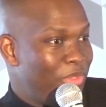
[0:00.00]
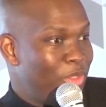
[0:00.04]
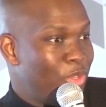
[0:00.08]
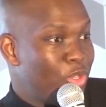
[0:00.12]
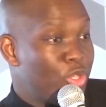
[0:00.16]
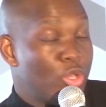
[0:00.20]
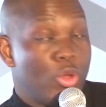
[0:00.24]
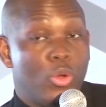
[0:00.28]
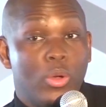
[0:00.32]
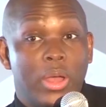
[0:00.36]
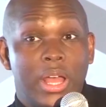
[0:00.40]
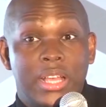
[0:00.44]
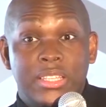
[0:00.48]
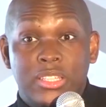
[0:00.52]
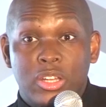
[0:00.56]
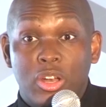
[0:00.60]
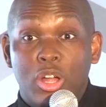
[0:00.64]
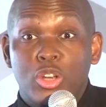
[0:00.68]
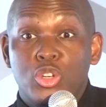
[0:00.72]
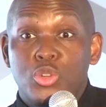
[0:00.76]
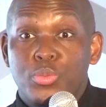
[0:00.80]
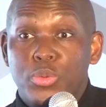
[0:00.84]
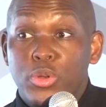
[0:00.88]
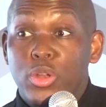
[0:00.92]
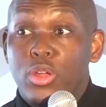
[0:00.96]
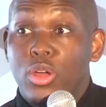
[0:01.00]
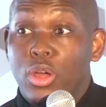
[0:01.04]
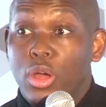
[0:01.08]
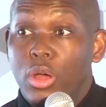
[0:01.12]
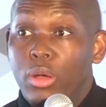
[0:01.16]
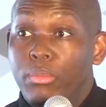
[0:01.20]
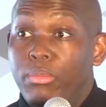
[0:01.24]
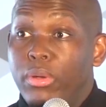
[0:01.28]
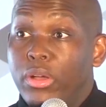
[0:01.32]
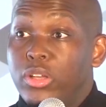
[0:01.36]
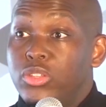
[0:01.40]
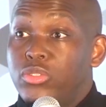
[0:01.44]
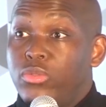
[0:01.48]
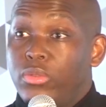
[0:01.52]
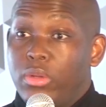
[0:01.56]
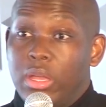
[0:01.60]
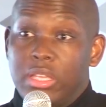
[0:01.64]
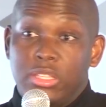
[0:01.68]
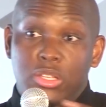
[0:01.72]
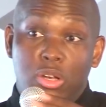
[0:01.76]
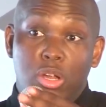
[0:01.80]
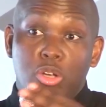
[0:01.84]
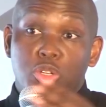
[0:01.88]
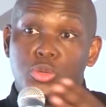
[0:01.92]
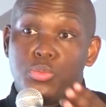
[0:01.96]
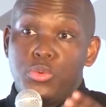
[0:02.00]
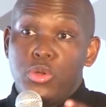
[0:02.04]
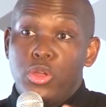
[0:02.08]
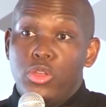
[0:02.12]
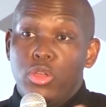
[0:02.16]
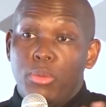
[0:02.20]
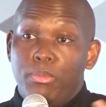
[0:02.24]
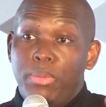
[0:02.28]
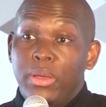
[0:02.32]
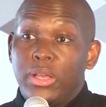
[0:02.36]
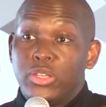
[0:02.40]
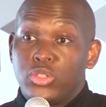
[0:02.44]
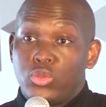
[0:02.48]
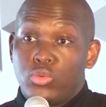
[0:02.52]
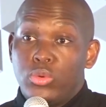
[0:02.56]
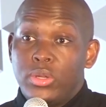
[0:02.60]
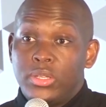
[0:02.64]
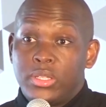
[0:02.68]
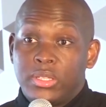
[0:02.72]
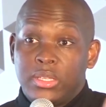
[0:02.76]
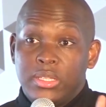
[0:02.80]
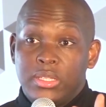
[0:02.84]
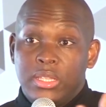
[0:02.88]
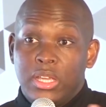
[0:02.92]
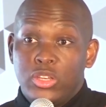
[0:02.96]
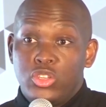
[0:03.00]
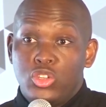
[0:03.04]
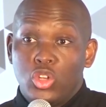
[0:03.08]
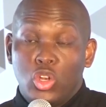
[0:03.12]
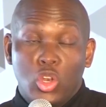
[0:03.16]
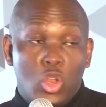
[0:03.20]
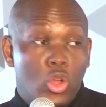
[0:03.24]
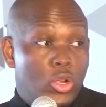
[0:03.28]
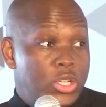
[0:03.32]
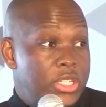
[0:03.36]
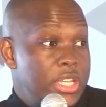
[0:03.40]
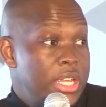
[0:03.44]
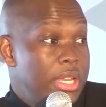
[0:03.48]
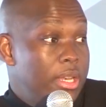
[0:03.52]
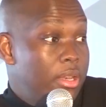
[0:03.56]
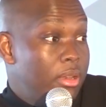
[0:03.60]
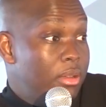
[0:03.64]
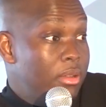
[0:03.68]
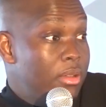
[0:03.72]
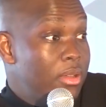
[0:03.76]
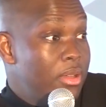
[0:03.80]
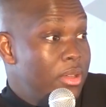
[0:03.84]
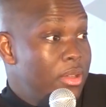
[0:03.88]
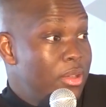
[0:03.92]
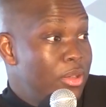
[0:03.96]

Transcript: So as an entrepreneur, because as an entrepreneur, your biggest risk is that you're locked in.